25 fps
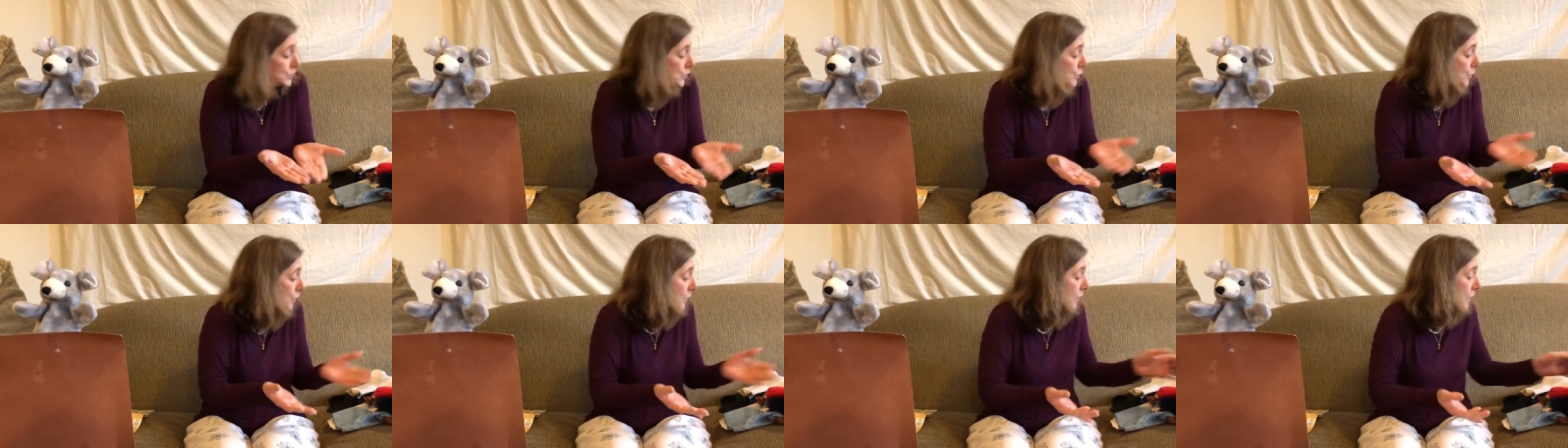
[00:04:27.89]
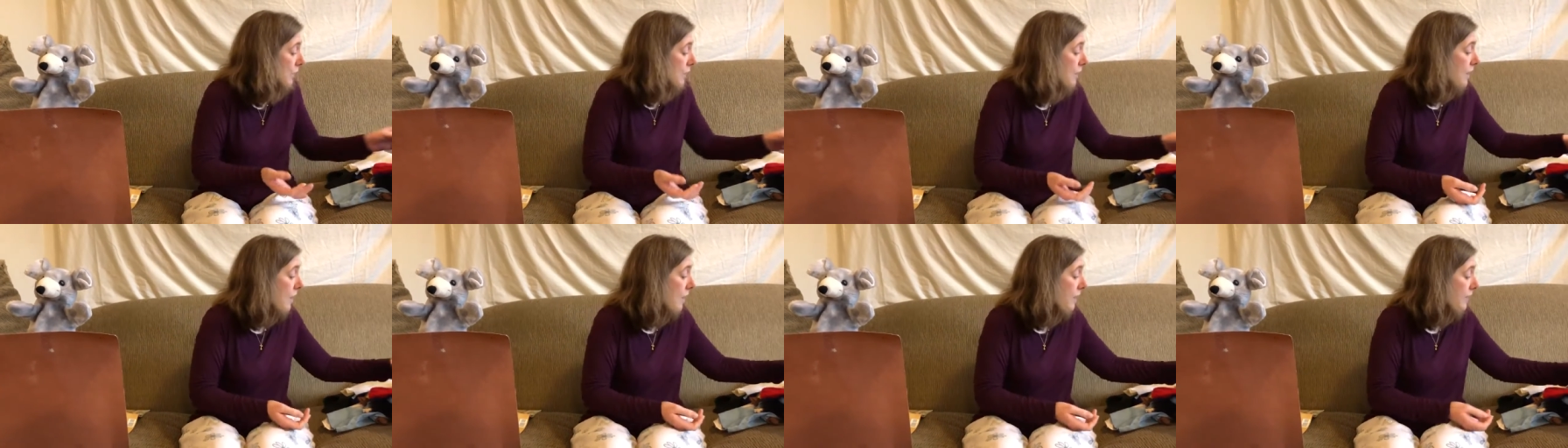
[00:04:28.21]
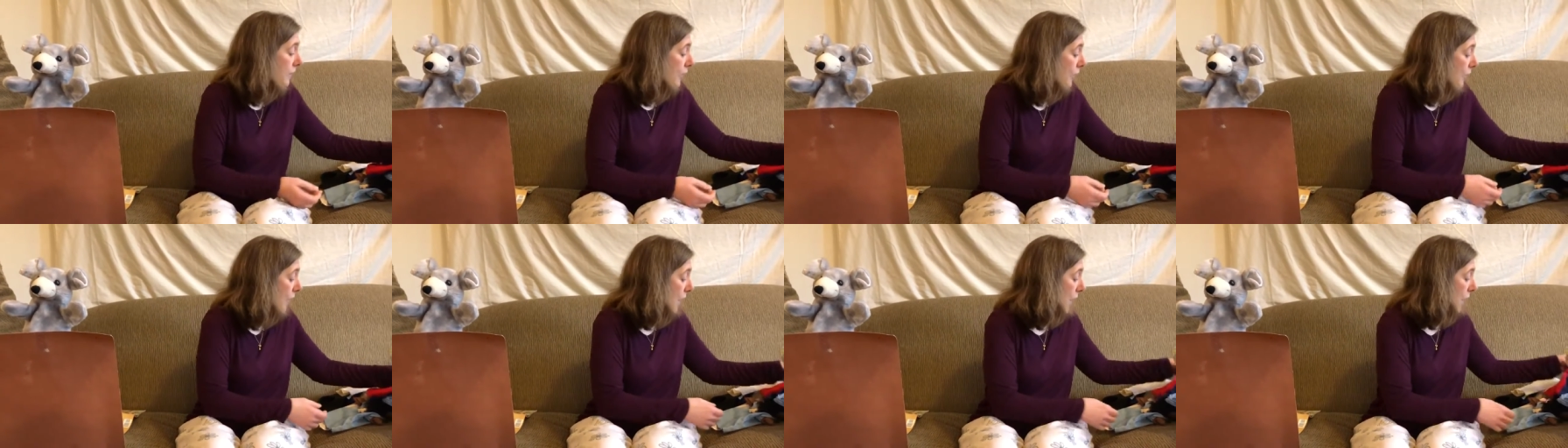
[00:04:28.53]
to
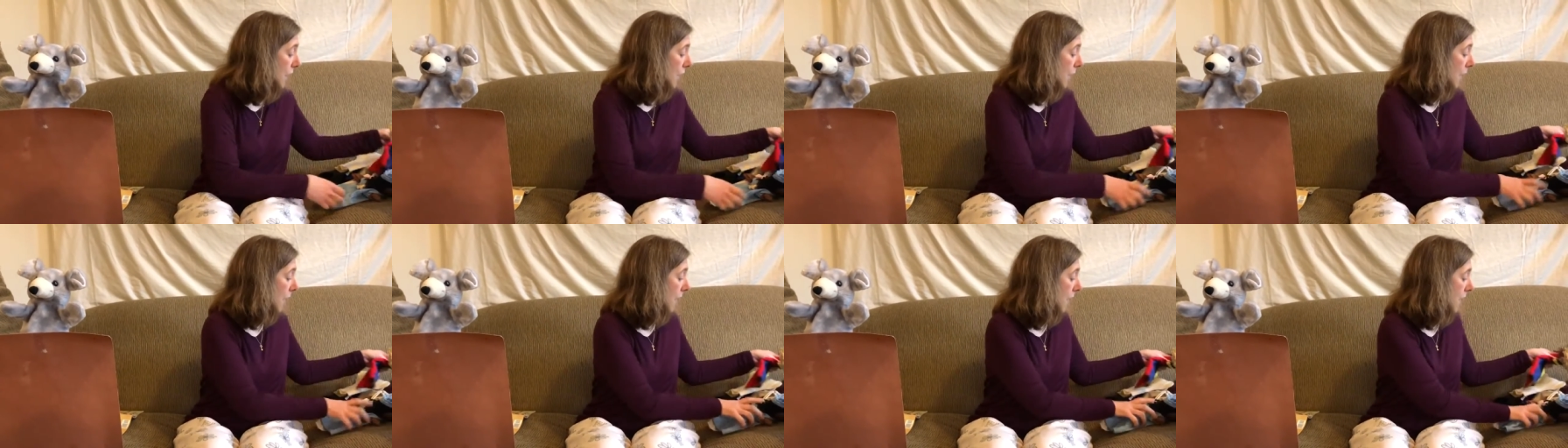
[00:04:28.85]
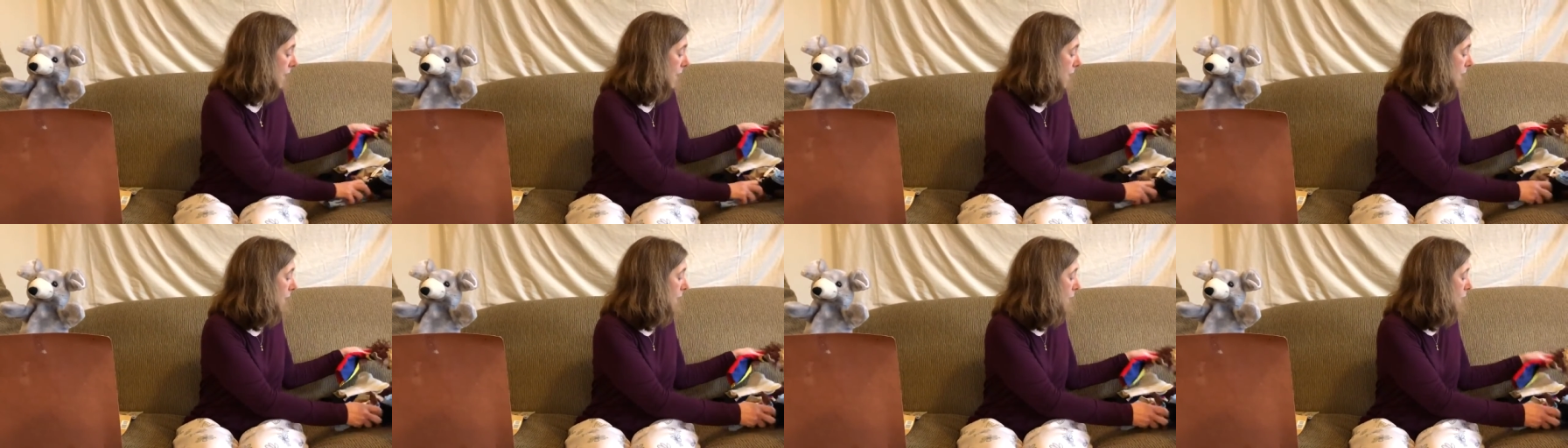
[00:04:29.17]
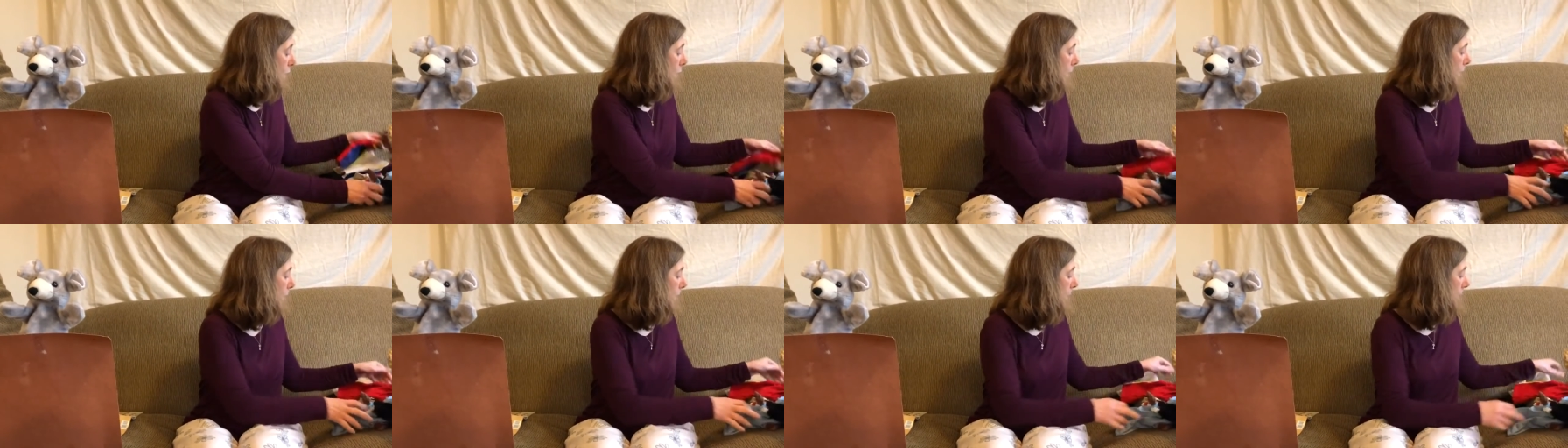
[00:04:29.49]
another area
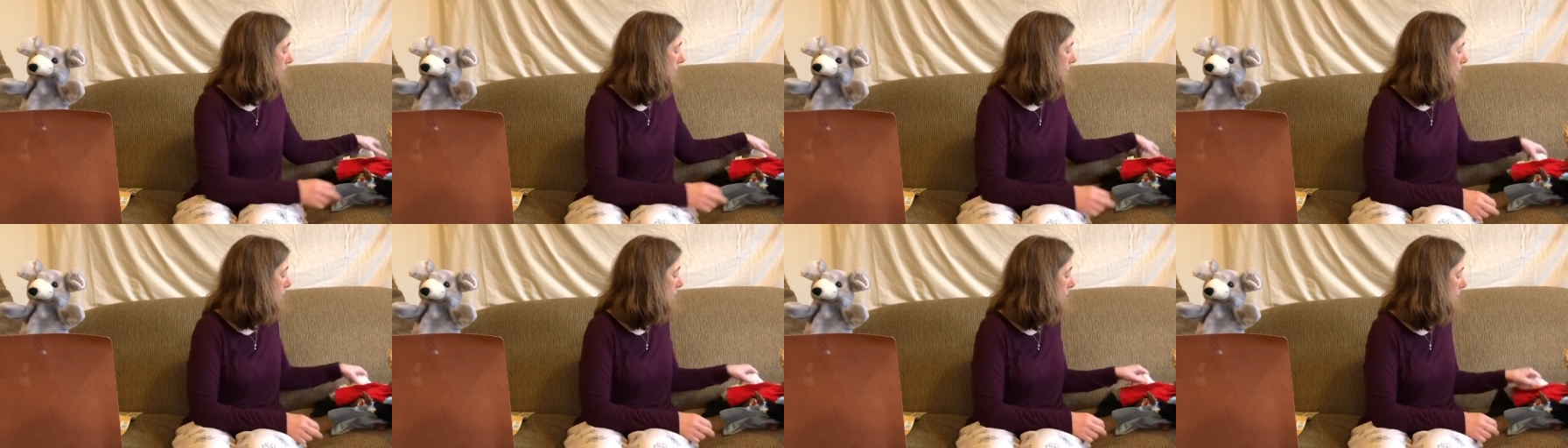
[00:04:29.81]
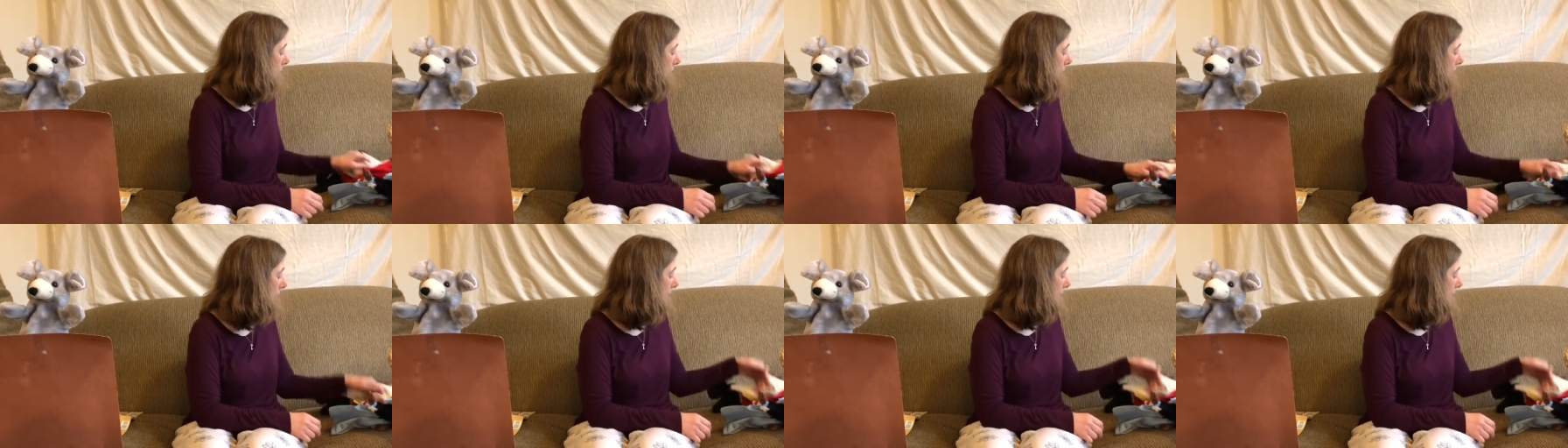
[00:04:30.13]
where people